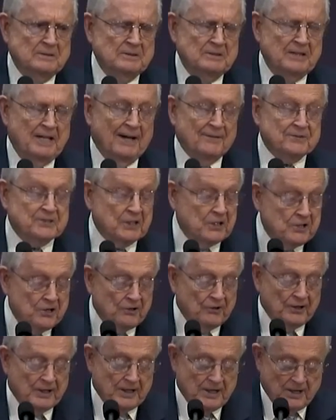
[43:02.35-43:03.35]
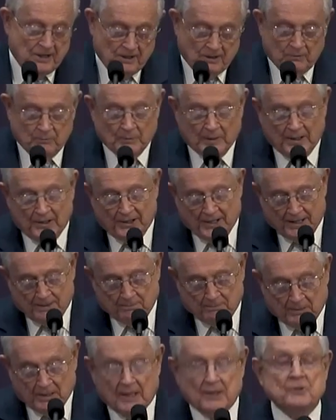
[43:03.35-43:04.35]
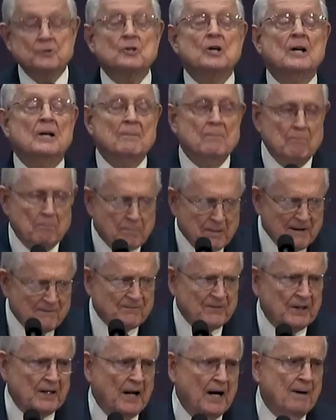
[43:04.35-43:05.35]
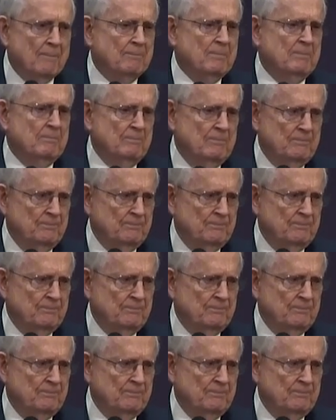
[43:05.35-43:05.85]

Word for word: You have security here? Well, not much. Beef it up.